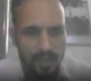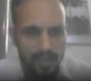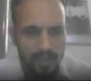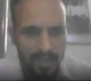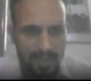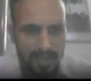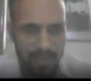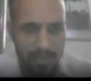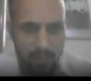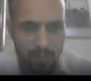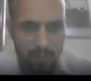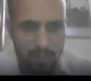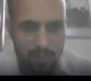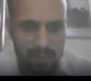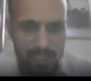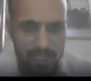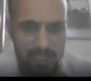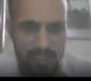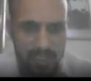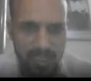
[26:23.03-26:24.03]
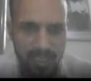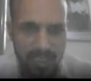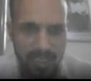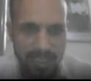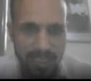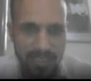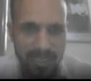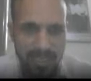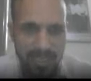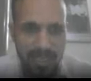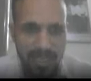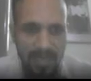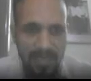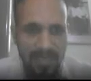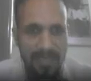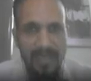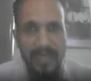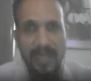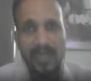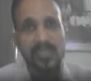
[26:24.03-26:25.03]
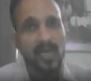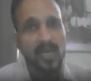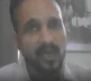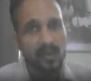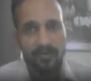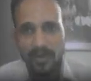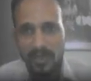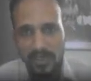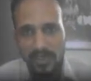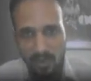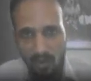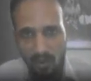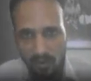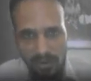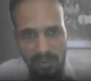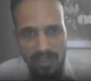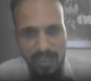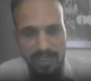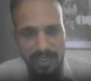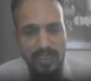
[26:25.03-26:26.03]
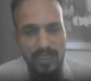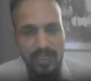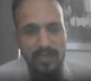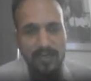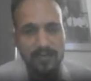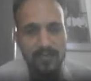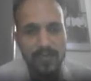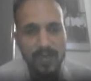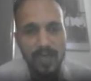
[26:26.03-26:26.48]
A, cross sectional area. Area is always a constant thing.